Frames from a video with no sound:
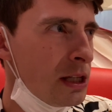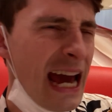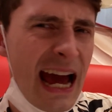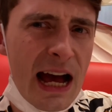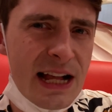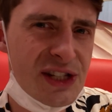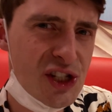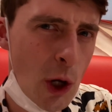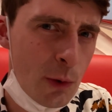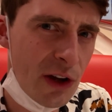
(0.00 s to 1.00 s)
Yeah, it's
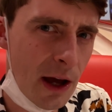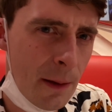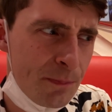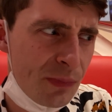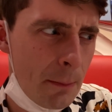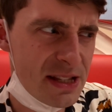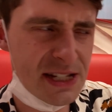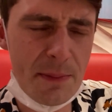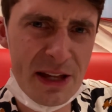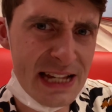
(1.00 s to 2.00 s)
soda, but
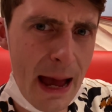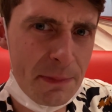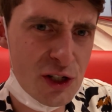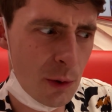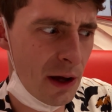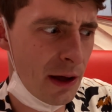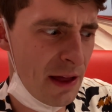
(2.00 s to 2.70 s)
something's happened to it,